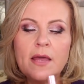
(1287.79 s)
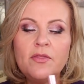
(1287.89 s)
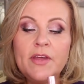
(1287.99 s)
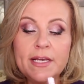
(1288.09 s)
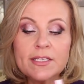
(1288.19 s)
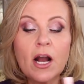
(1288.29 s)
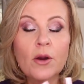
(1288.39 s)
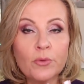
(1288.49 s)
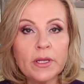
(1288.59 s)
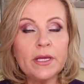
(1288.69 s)
These are
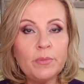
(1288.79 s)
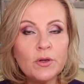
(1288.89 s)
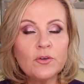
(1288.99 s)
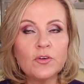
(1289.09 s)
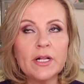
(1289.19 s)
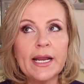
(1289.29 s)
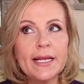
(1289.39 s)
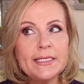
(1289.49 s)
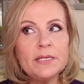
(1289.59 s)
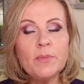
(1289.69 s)
really beautiful. And I
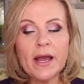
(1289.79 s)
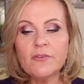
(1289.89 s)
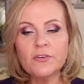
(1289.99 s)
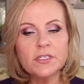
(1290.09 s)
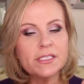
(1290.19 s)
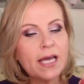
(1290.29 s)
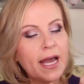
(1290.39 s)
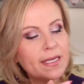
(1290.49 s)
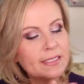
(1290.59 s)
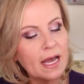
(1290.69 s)
did buy a full
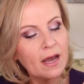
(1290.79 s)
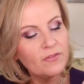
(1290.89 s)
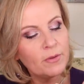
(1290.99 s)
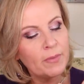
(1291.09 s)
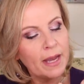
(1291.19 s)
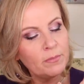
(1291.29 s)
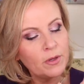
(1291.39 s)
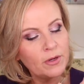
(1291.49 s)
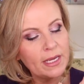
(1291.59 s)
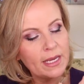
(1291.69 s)
size of the Bite
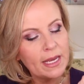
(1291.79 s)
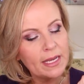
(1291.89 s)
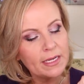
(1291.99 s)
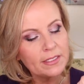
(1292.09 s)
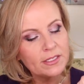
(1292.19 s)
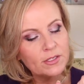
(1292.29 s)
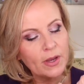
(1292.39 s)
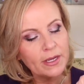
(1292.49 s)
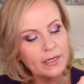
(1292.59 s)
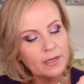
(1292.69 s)
Beauty, and so I
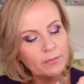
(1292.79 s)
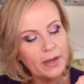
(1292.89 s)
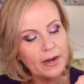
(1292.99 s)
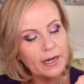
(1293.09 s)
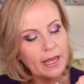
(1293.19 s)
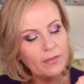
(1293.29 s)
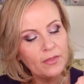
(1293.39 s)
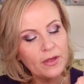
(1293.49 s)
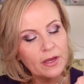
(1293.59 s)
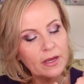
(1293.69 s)
could compare it. And
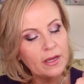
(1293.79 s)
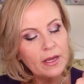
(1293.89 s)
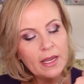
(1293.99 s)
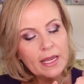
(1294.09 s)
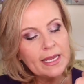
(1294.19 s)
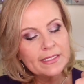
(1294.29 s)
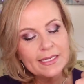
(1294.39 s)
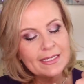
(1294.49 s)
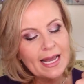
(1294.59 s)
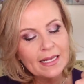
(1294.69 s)
it's
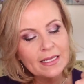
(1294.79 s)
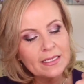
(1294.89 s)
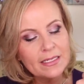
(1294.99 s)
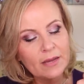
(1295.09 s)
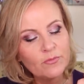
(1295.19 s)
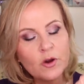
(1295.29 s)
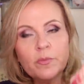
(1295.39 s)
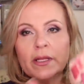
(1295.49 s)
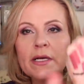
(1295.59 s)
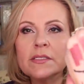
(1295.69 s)
exactly the same
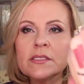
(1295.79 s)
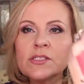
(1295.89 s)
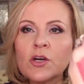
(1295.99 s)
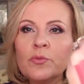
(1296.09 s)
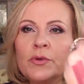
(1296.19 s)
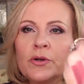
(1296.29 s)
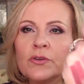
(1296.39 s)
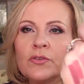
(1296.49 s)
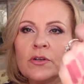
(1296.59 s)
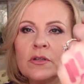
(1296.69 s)
formula. It's so
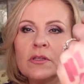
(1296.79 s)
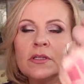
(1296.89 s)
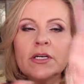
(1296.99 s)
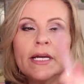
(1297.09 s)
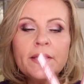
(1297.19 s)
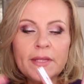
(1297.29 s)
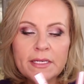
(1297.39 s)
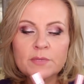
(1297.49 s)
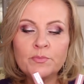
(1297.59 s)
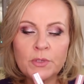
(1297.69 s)
beautiful. Look at
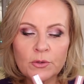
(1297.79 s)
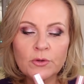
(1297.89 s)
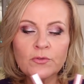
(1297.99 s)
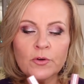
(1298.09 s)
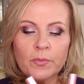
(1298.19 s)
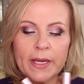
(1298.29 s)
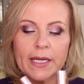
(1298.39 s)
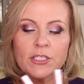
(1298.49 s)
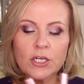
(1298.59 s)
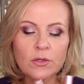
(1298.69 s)
these beautiful
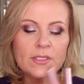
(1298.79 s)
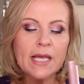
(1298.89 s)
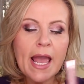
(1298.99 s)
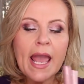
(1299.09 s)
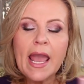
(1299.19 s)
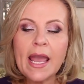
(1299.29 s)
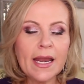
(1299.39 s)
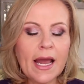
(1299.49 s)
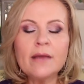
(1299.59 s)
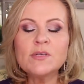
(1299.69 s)
pink tones.
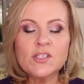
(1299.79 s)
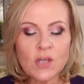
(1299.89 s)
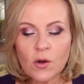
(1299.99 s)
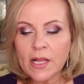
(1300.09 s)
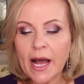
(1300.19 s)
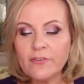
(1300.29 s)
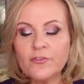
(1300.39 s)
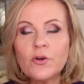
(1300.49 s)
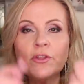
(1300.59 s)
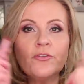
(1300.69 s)
And I'm so glad
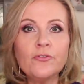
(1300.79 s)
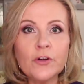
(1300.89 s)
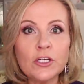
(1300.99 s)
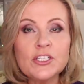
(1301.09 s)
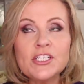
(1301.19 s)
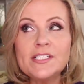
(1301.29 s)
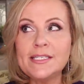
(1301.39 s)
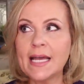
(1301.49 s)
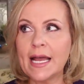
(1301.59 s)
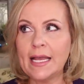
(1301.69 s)
for the first
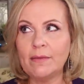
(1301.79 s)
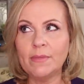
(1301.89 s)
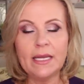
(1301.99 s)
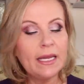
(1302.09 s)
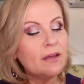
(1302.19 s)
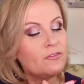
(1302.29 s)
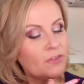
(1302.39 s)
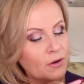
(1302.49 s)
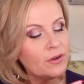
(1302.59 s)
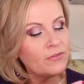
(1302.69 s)
time in a
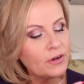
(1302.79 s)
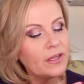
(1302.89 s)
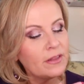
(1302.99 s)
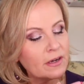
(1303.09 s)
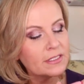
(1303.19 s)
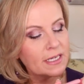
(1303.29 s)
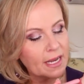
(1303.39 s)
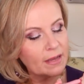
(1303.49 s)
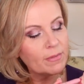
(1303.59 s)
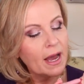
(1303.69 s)
very, very long
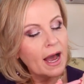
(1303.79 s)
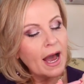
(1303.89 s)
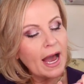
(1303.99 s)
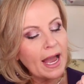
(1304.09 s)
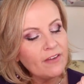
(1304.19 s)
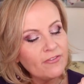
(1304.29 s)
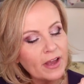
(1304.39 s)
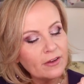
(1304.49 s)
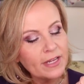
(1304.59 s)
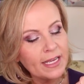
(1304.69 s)
time, I
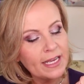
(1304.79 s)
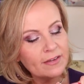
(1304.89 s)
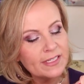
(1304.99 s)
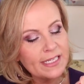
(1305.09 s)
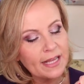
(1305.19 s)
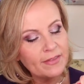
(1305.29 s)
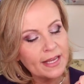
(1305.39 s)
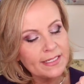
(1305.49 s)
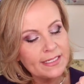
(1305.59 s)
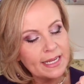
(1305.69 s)
found a gift set
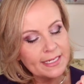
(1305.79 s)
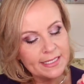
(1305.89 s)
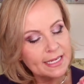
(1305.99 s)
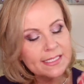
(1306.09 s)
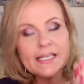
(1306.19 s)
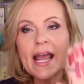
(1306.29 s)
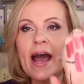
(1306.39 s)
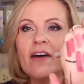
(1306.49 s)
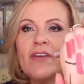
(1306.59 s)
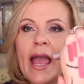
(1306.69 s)
that it doesn't
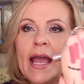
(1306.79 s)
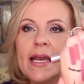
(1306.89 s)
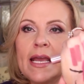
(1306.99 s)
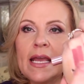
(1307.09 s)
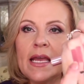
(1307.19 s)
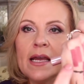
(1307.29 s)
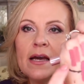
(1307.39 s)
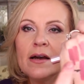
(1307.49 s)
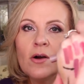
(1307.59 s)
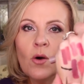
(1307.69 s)
have any
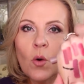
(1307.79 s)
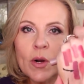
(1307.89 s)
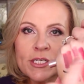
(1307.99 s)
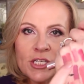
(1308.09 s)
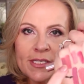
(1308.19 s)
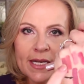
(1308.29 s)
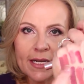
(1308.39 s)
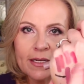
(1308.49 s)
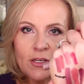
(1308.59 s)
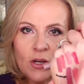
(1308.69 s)
oranges in
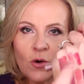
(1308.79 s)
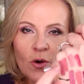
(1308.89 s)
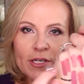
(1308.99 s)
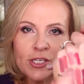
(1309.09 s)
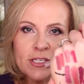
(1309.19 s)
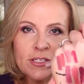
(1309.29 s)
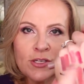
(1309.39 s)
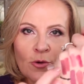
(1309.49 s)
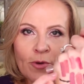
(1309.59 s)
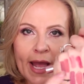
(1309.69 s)
it. No oranges,
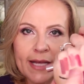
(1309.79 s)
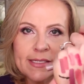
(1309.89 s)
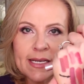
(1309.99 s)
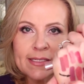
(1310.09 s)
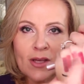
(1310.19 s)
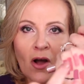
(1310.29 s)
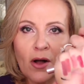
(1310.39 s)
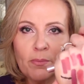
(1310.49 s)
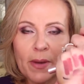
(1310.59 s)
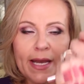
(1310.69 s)
no reds. It's
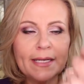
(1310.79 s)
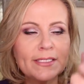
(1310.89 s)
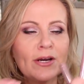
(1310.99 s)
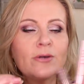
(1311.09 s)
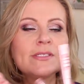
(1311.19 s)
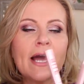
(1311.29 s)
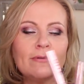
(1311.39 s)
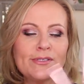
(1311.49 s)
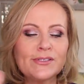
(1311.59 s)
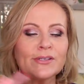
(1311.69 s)
all pink tones. I
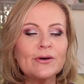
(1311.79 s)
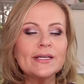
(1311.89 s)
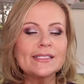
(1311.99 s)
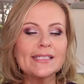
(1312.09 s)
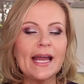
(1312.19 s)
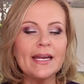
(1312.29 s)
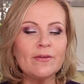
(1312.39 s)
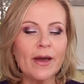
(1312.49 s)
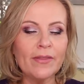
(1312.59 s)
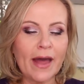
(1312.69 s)
was so excited
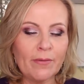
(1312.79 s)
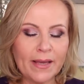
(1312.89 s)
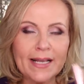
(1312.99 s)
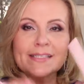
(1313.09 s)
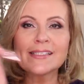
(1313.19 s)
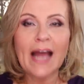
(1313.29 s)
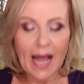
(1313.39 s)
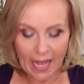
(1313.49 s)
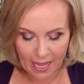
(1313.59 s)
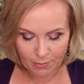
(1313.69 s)
about that because
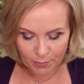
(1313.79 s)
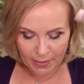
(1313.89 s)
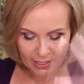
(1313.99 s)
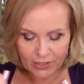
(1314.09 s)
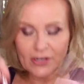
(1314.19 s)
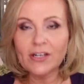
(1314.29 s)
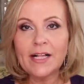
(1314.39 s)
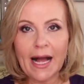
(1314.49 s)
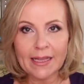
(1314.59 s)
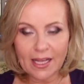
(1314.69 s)
I'm a pink girl.
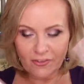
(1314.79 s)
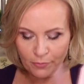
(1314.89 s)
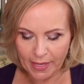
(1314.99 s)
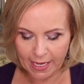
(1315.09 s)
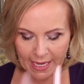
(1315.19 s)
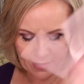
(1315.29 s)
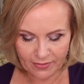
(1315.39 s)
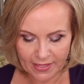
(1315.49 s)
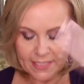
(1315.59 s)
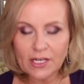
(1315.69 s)
I love pink, and
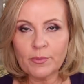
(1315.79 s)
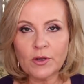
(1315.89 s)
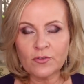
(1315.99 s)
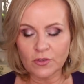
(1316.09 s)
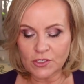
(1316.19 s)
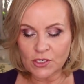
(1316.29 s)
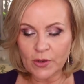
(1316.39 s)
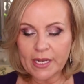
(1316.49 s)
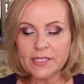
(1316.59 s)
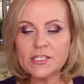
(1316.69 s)
these are beautiful. So
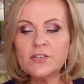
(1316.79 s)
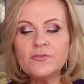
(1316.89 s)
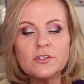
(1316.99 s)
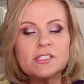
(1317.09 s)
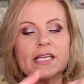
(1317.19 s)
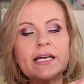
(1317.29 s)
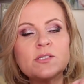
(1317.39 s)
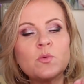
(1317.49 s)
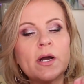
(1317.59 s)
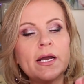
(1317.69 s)
here's the full
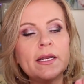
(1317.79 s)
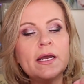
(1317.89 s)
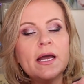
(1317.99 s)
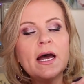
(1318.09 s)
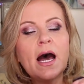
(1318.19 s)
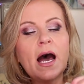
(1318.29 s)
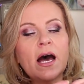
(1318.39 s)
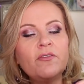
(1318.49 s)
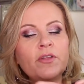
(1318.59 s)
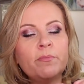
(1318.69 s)
size one
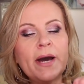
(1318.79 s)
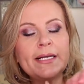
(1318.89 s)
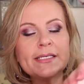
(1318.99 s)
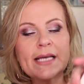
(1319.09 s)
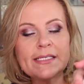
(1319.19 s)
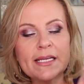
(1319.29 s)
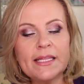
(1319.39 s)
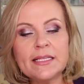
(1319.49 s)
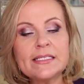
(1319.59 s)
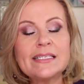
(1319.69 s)
of the bite size. I
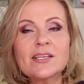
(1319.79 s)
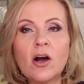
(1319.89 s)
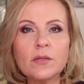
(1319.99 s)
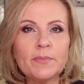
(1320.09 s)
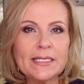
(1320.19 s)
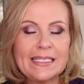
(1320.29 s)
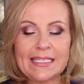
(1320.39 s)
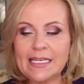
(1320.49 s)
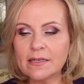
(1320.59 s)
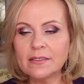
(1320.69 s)
think this is called
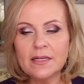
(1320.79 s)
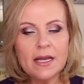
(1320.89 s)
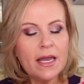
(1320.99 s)
Pastille.